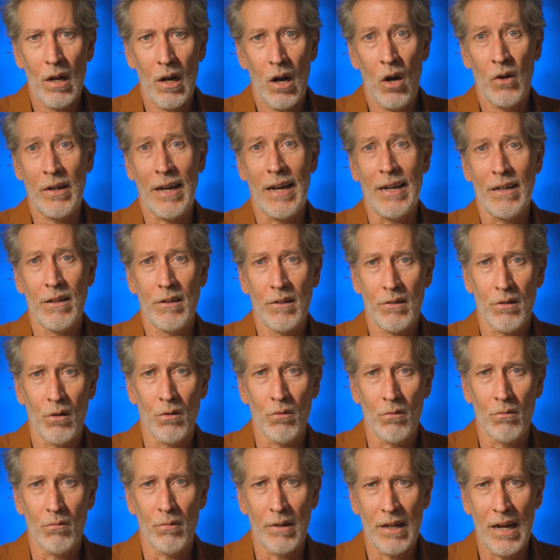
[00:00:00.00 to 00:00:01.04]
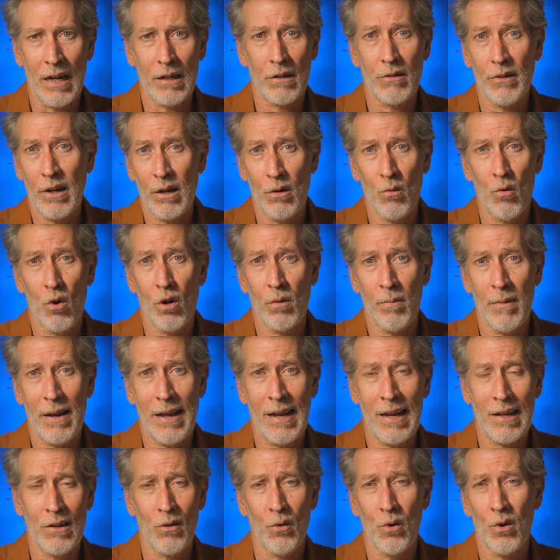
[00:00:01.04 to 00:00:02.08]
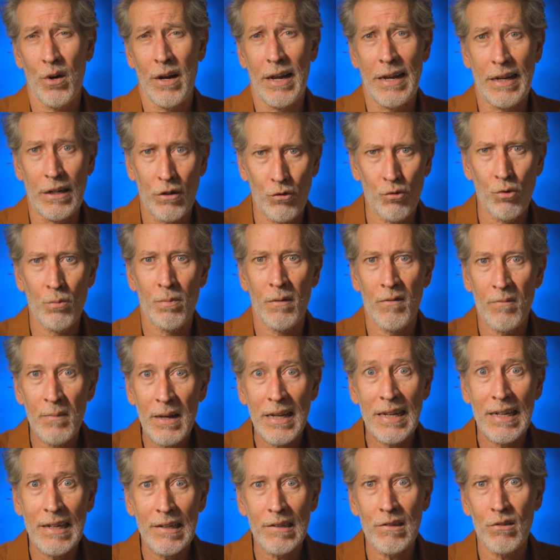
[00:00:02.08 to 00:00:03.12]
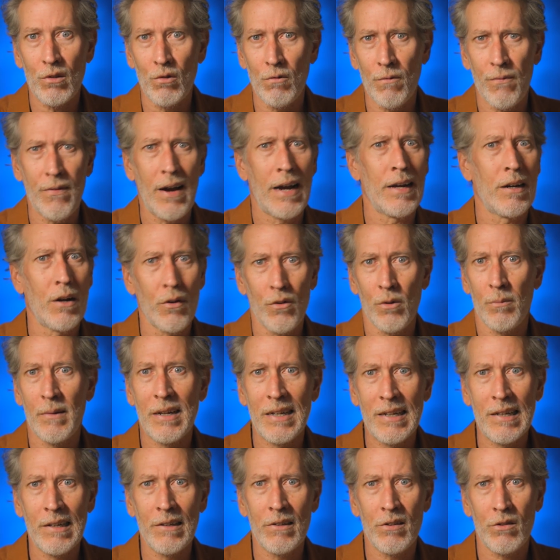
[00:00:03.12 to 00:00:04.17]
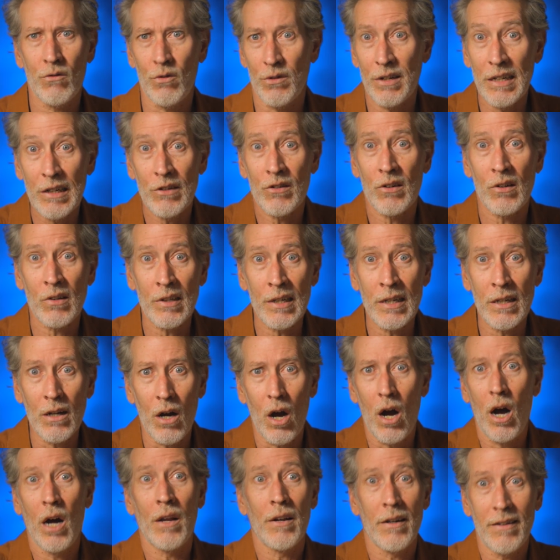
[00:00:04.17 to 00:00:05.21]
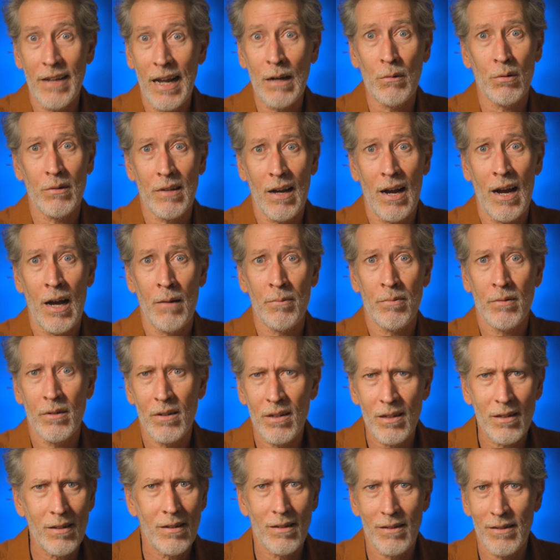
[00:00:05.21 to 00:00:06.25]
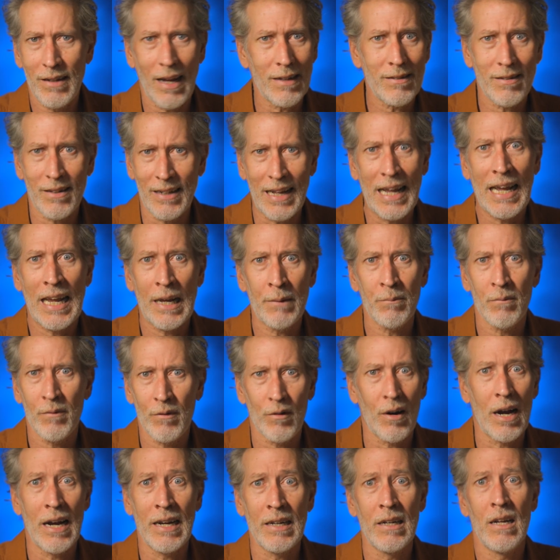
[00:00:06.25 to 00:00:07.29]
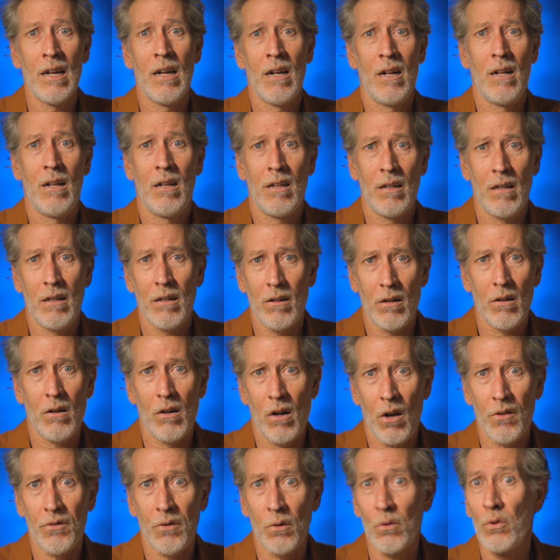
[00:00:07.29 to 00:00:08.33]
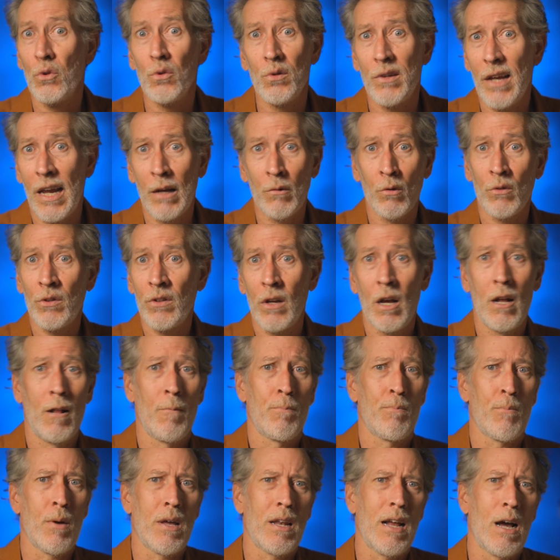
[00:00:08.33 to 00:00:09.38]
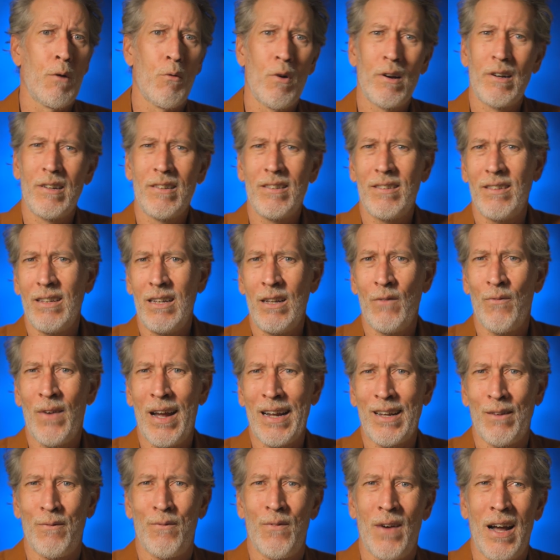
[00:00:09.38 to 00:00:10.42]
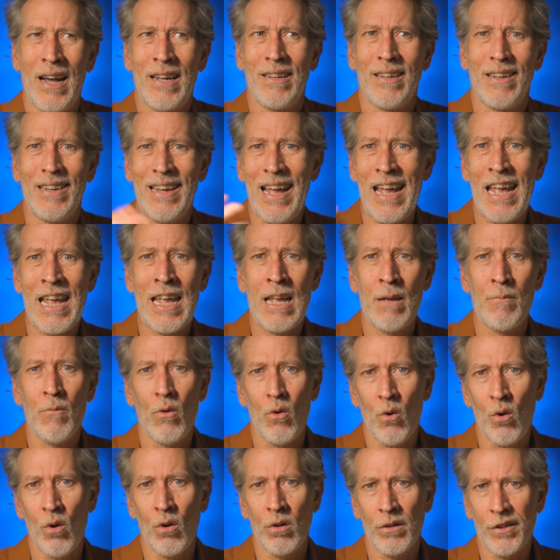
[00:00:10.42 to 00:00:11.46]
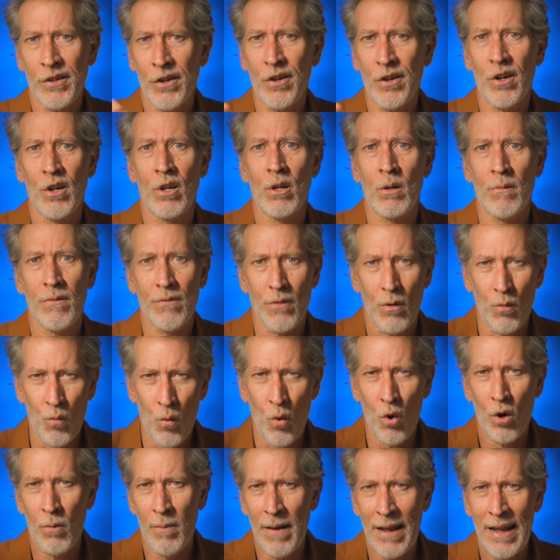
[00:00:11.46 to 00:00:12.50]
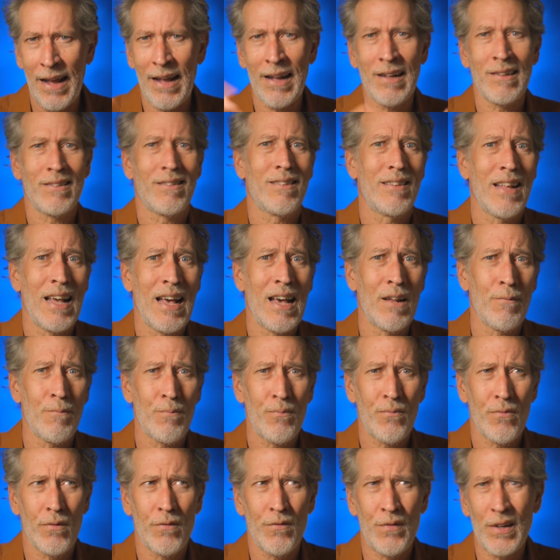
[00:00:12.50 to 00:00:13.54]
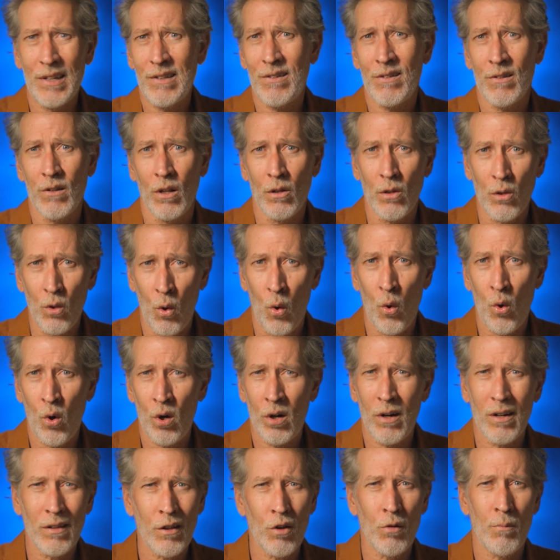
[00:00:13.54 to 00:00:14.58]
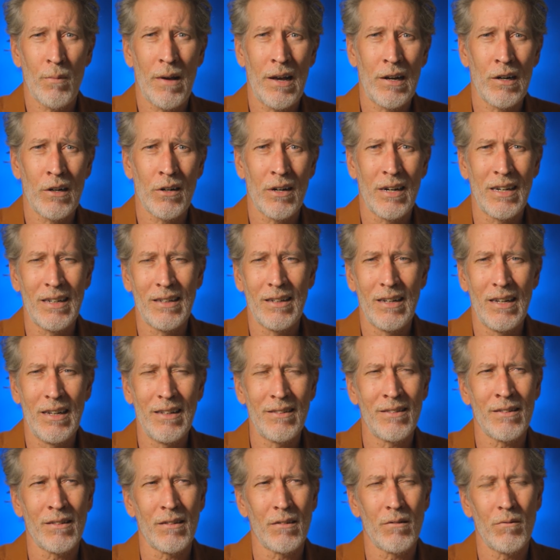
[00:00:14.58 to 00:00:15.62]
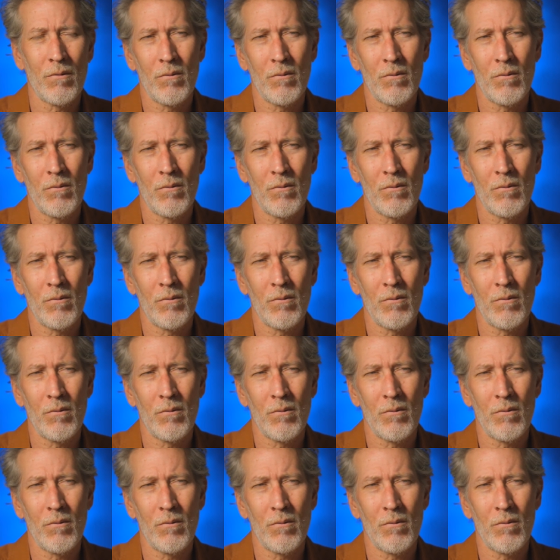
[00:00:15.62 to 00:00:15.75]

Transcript: Okay, so we got to create a warband or a group of minis to fight other minis strategically on a tabletop. That's the game, right? Also loot tables. But I wanted to see if I could find a name or term for warbands that fits the lore a little better and isn't